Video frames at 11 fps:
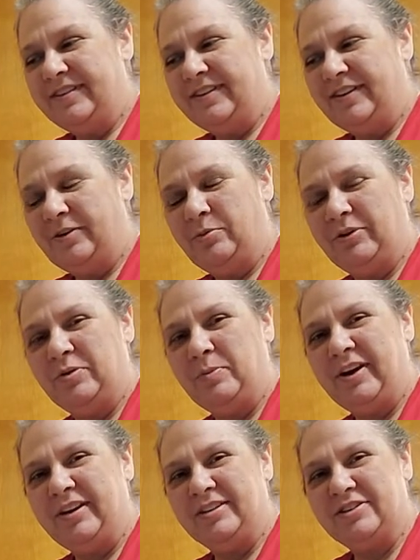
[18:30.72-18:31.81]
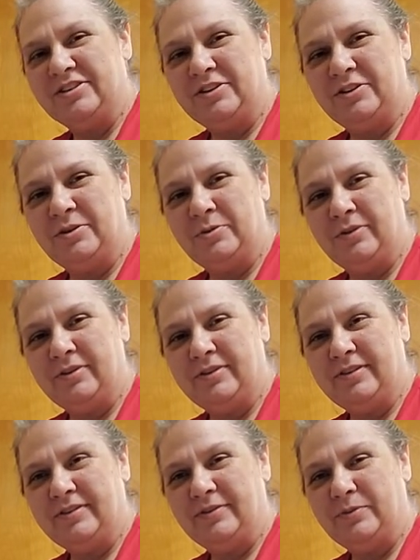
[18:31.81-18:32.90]
I'll bring you back and show you
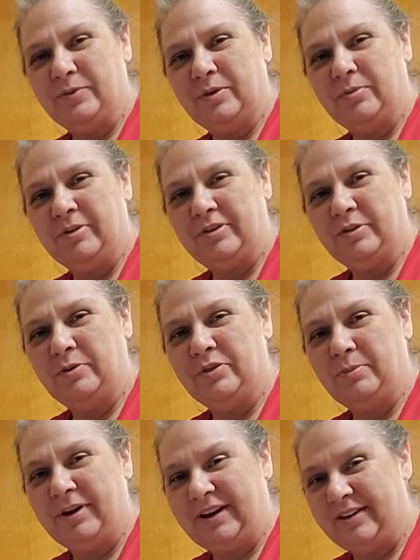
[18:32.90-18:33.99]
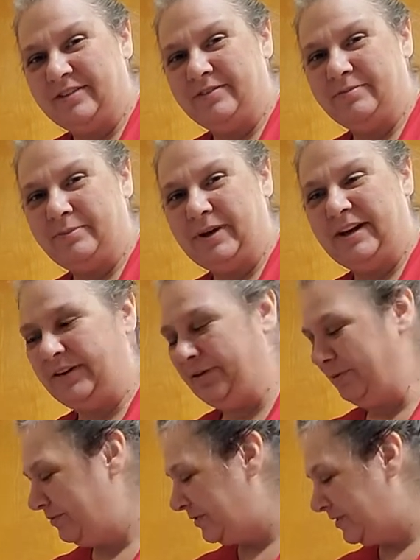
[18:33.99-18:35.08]
what I'm going to do with the pie dough.
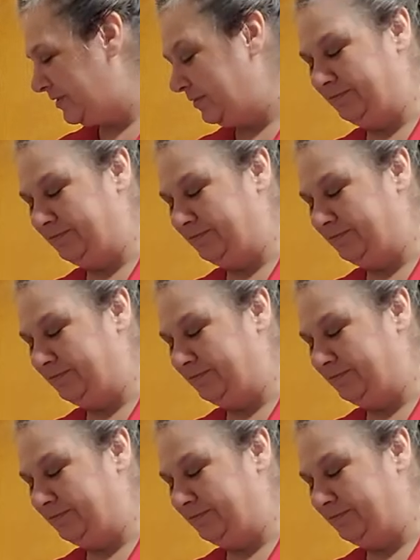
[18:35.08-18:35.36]
So.